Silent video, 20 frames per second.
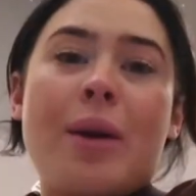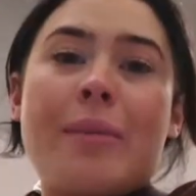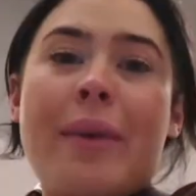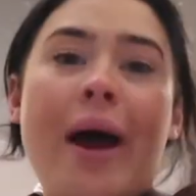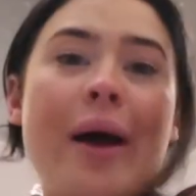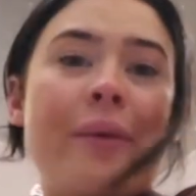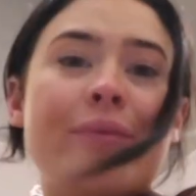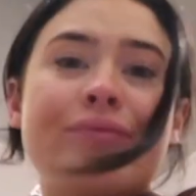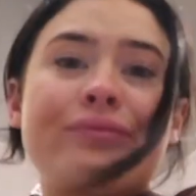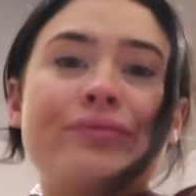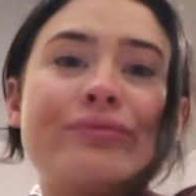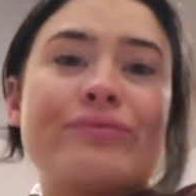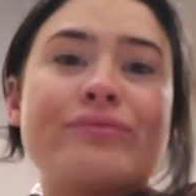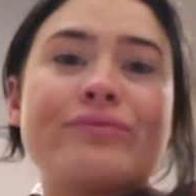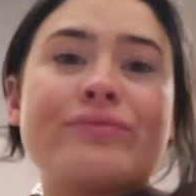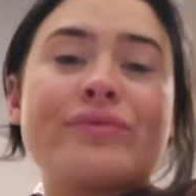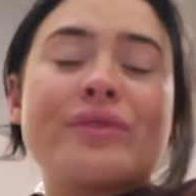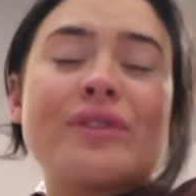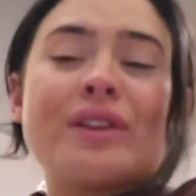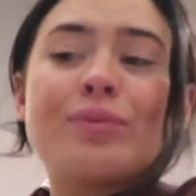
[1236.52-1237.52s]
I'm at.
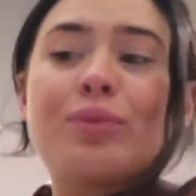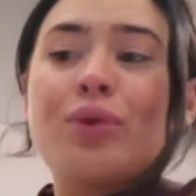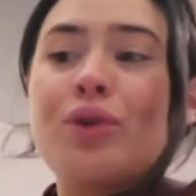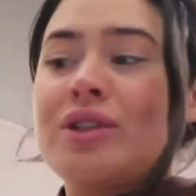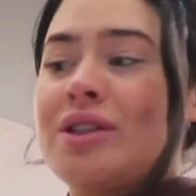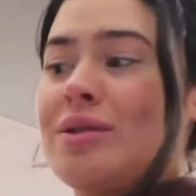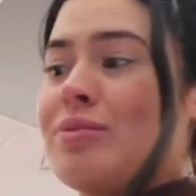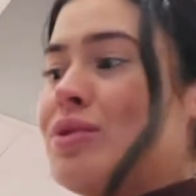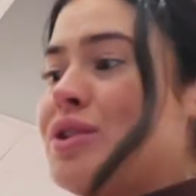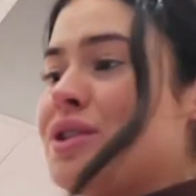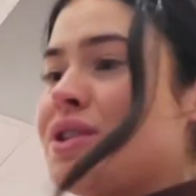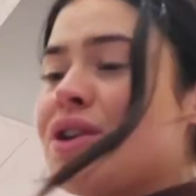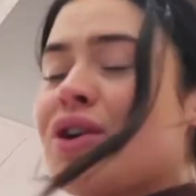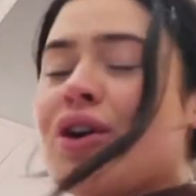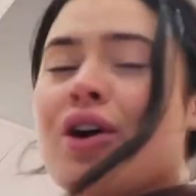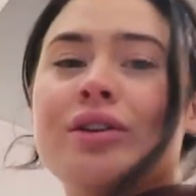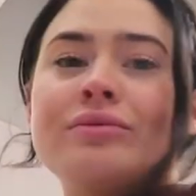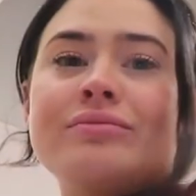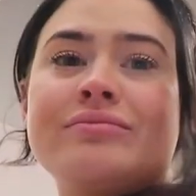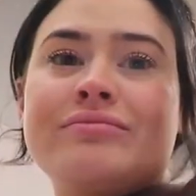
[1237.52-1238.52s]
The put some music
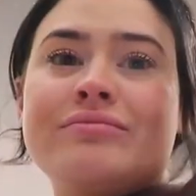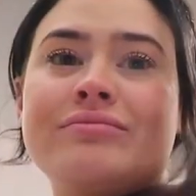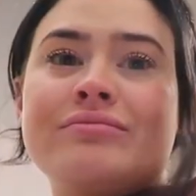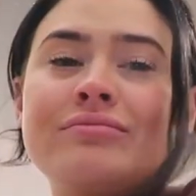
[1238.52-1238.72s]
on.